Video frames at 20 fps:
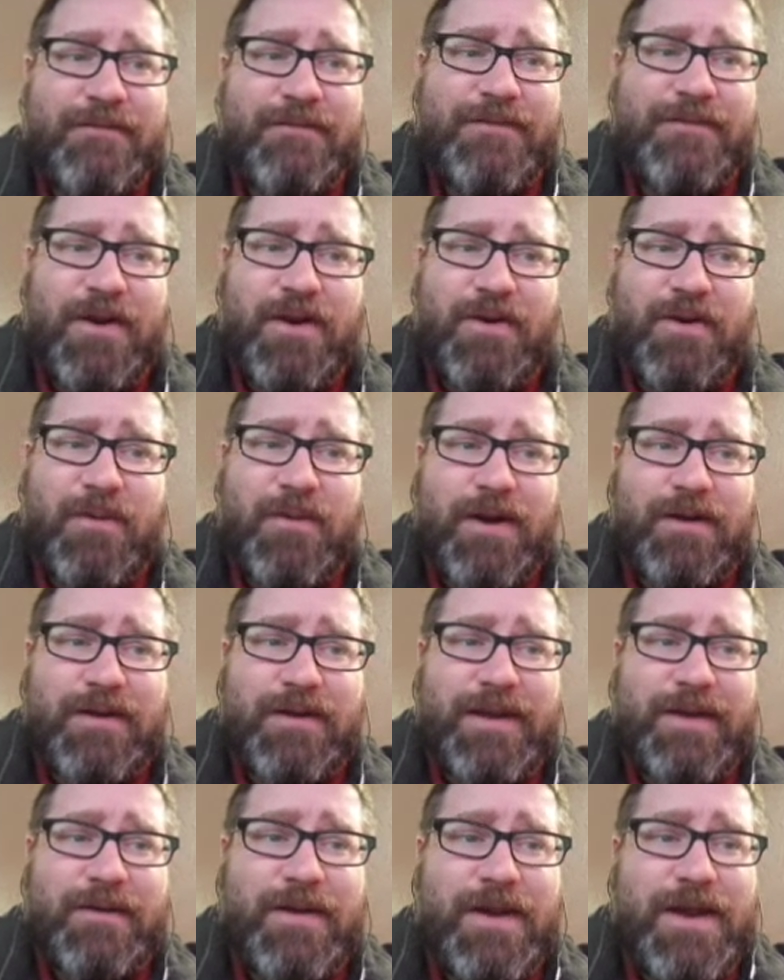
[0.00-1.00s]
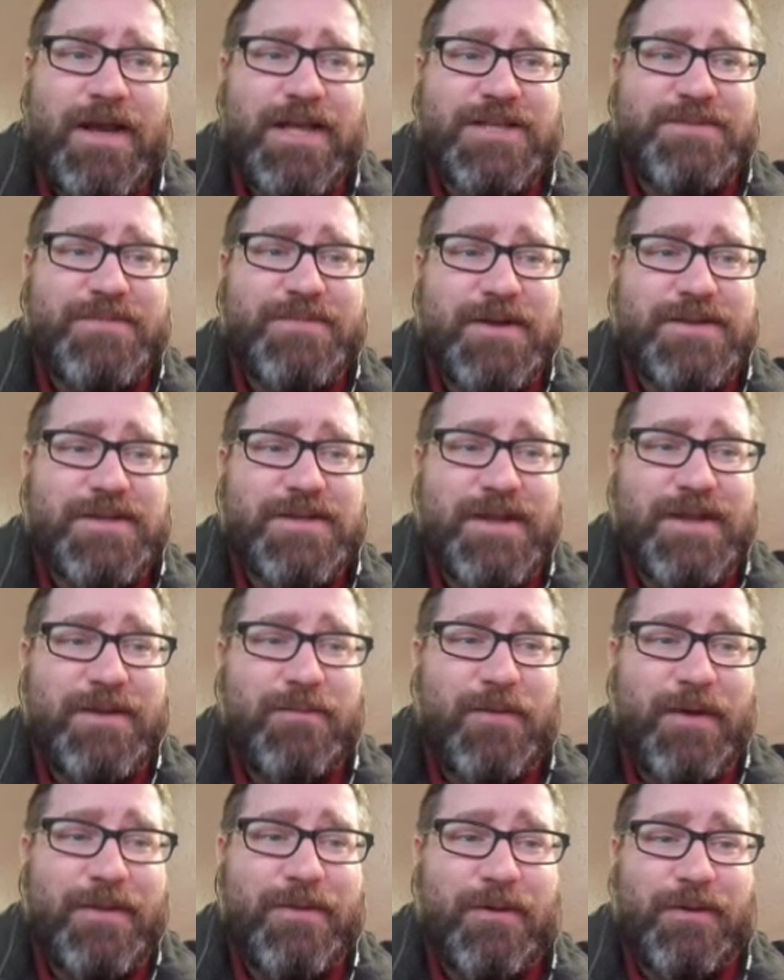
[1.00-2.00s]
Very rarely, especially
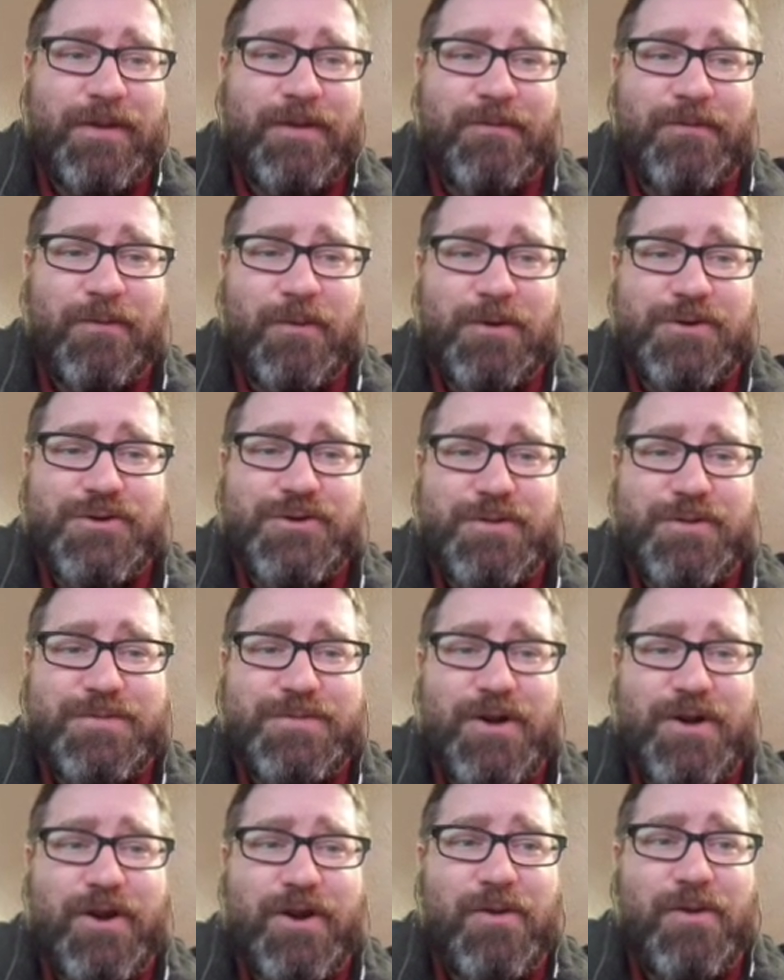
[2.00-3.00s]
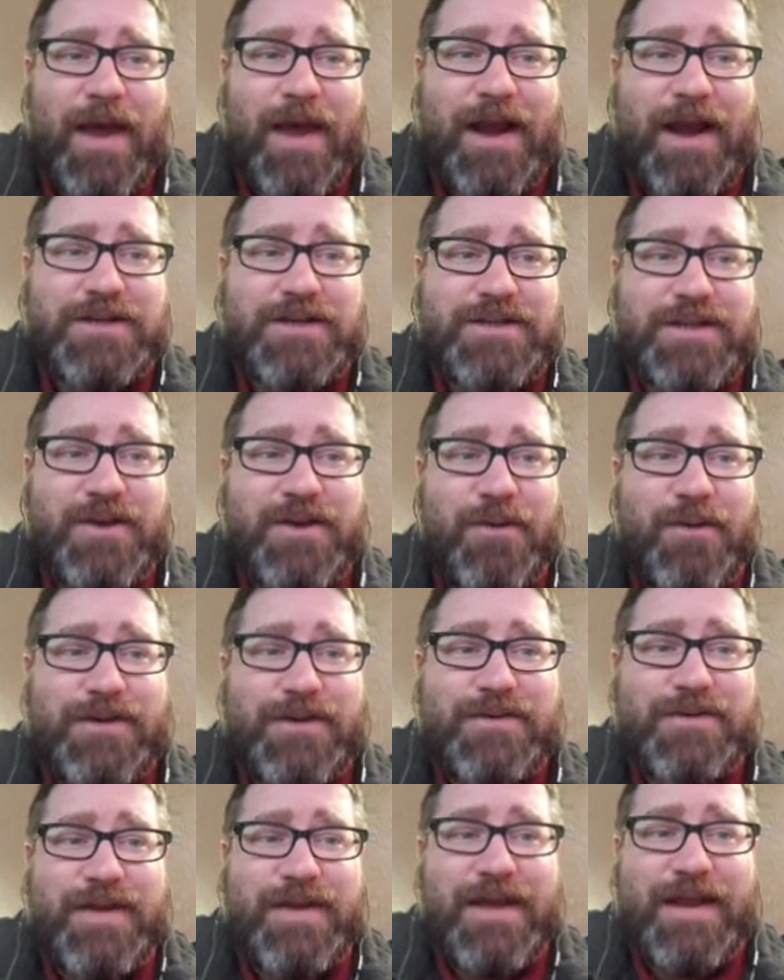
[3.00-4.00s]
with only 4 troops, are you actually going
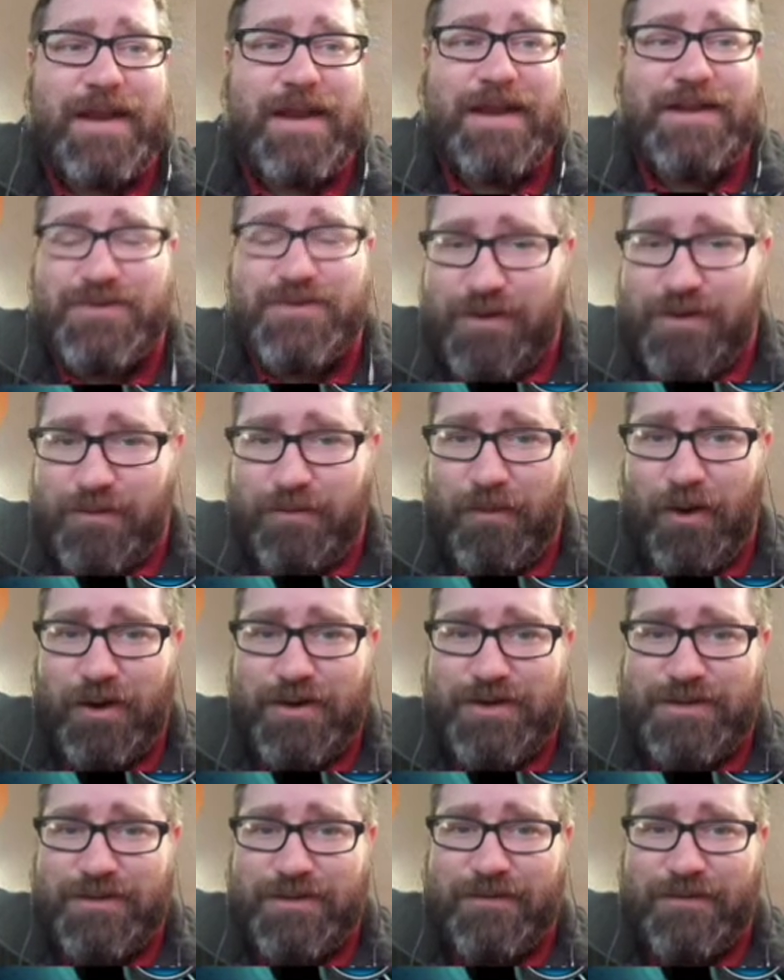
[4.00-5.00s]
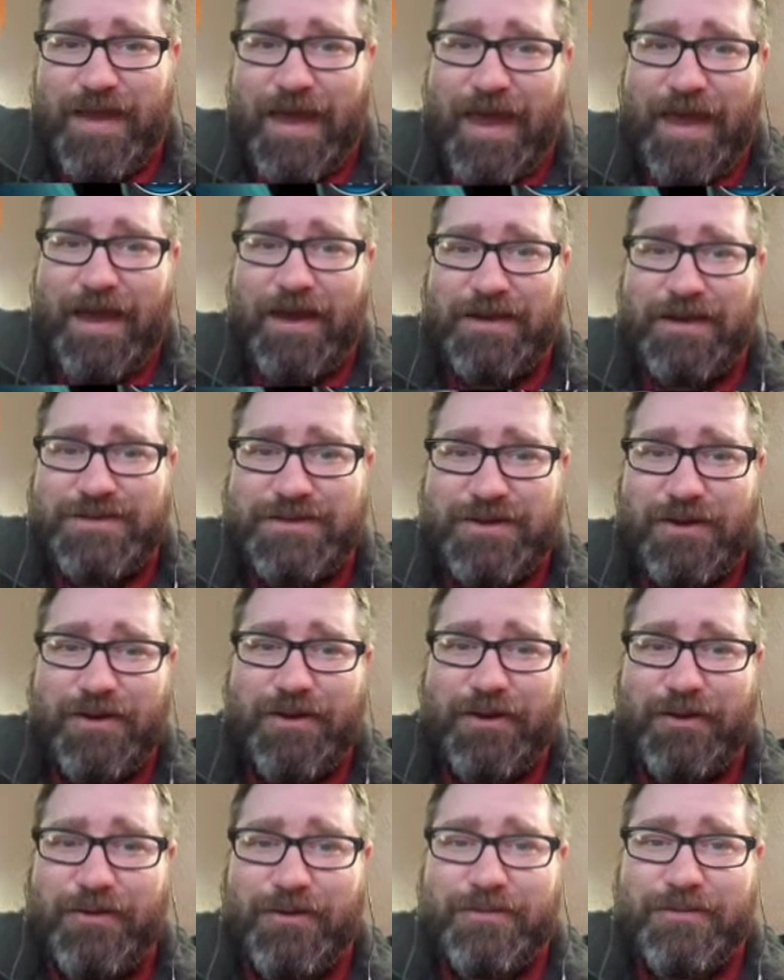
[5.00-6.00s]
to get any sort of marks of chaos
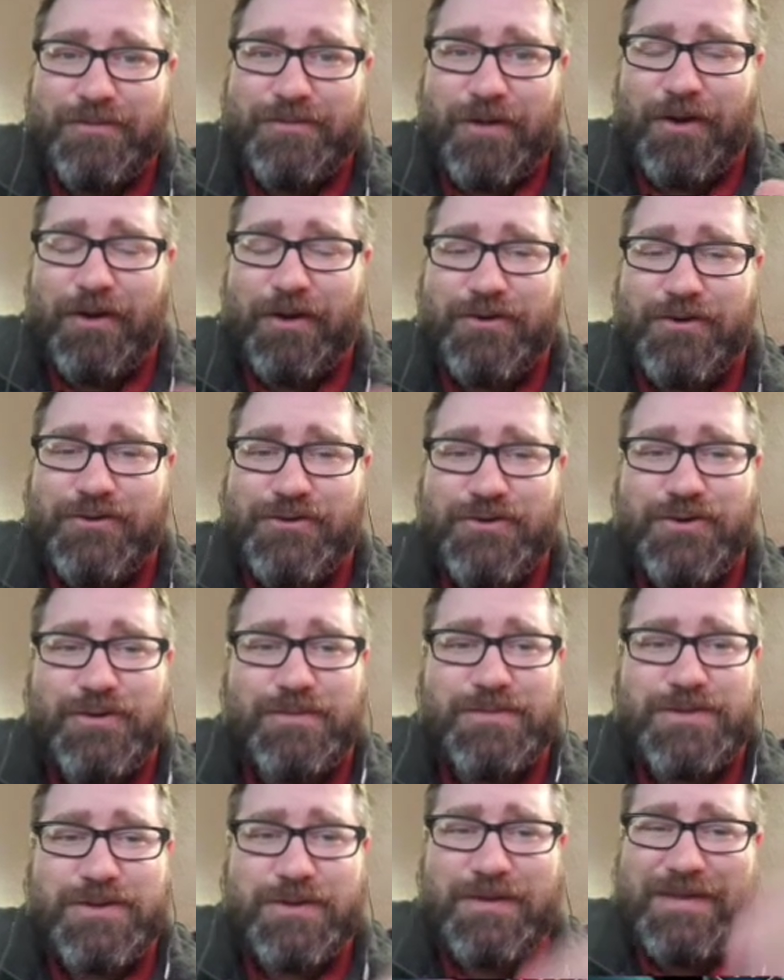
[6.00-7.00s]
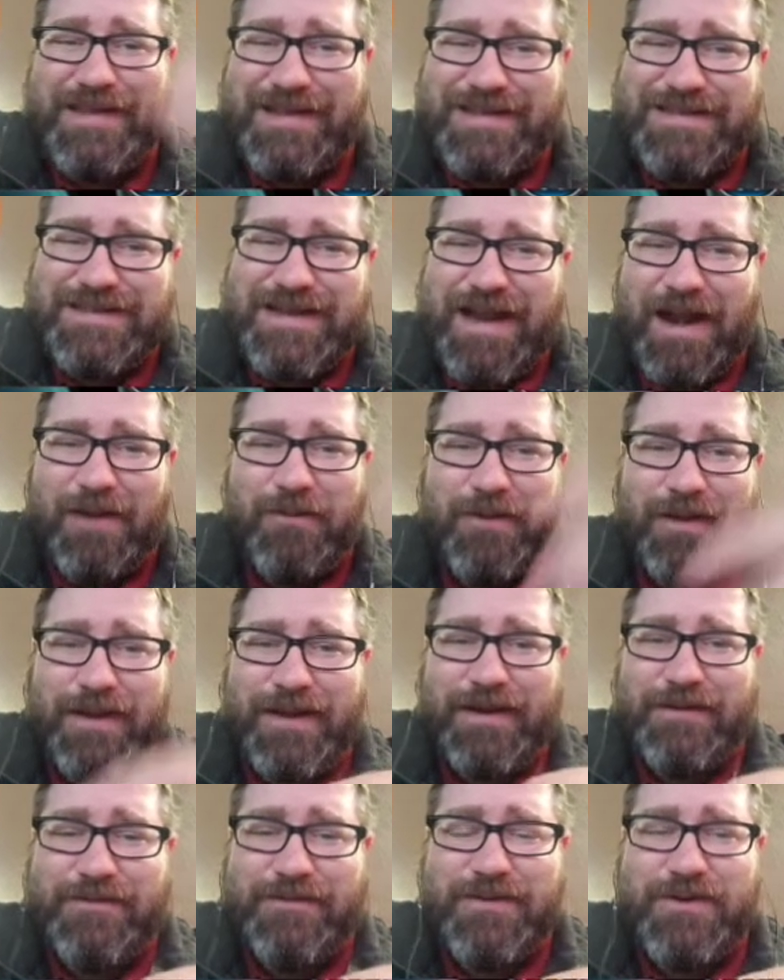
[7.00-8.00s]
on your troops. So it's not
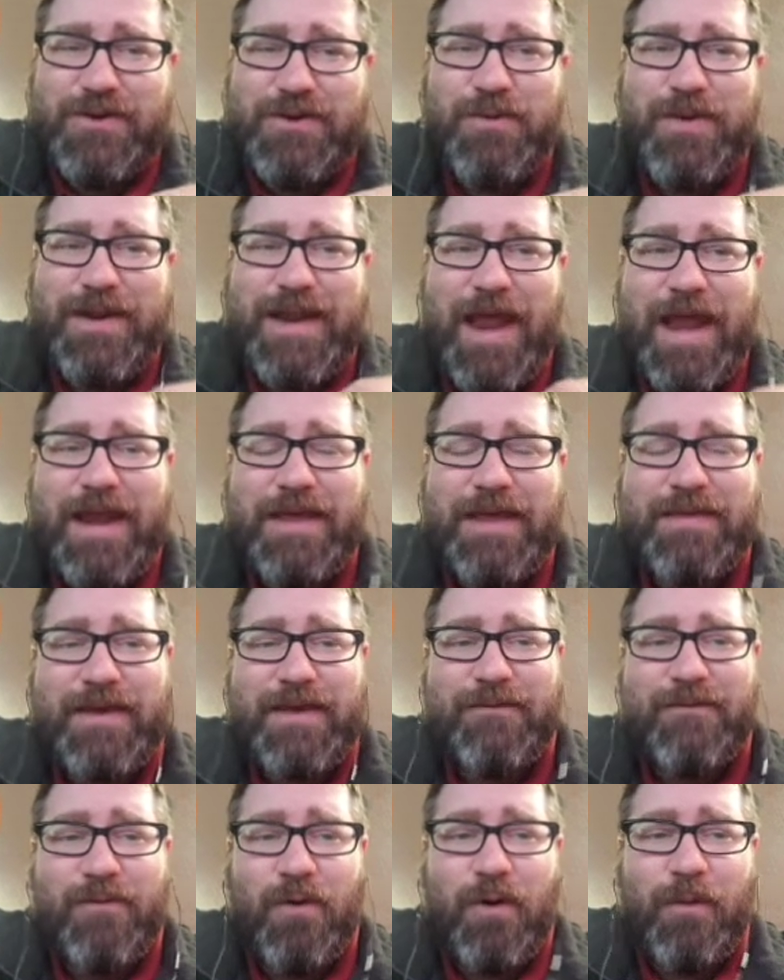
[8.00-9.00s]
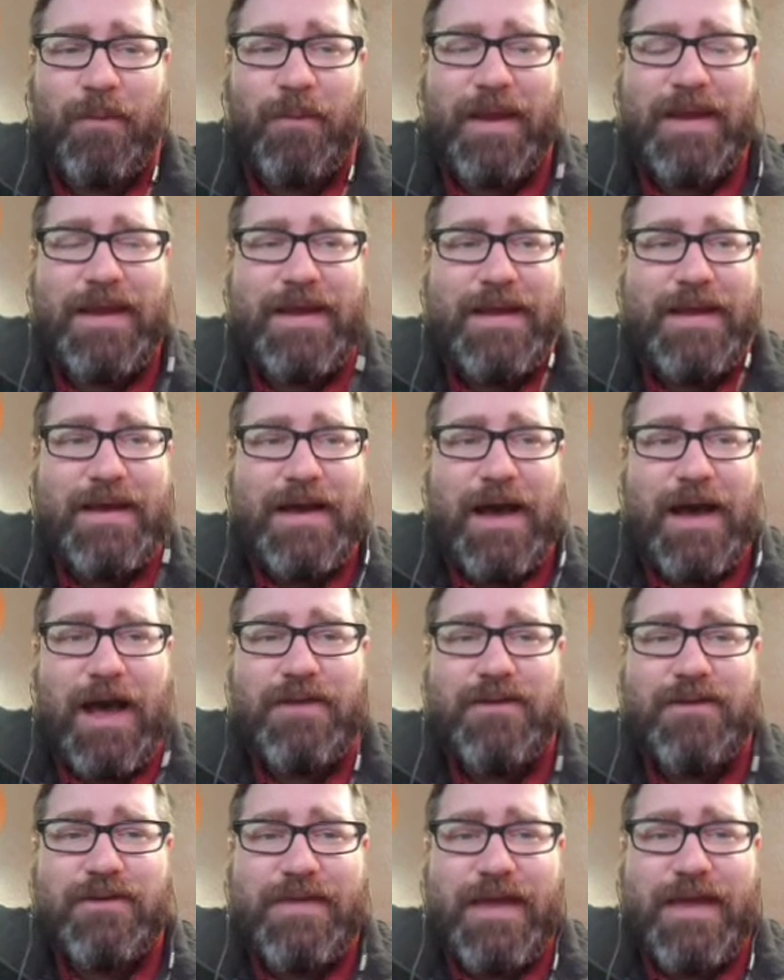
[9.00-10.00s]
really doing anything for me
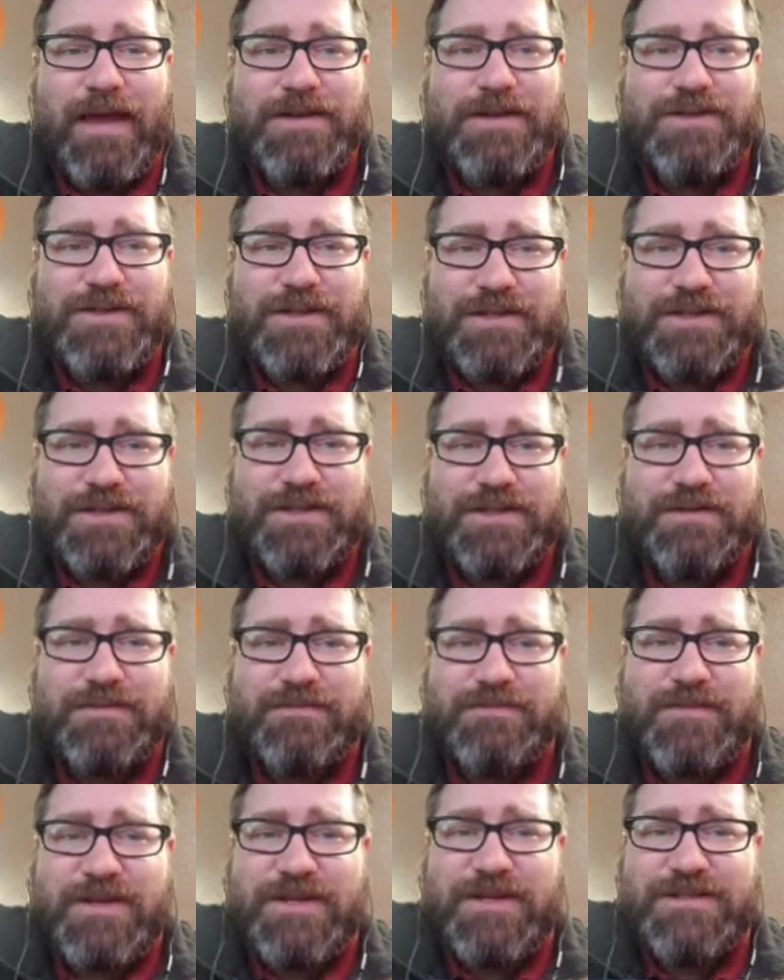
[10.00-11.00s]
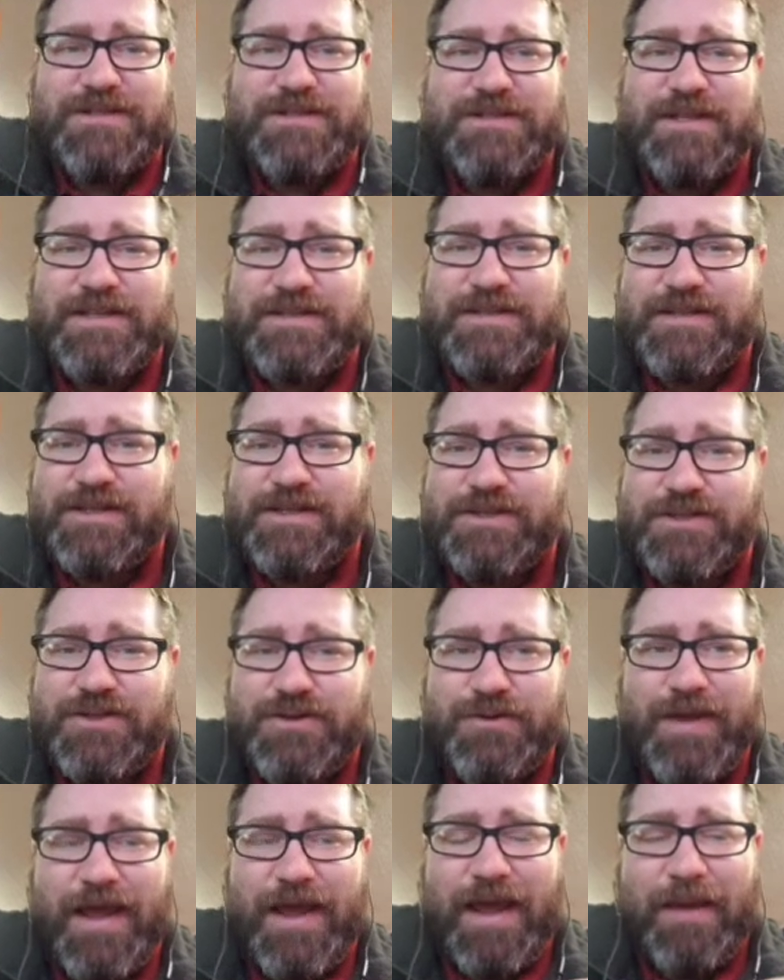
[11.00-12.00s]
other than just consistent
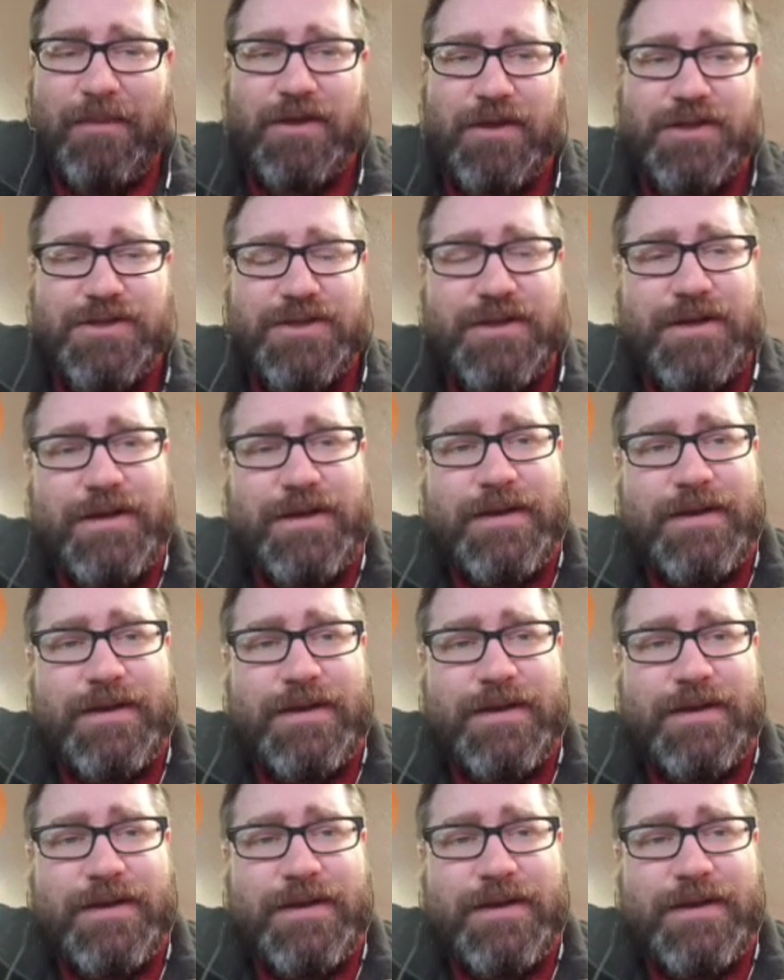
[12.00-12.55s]
2 damage.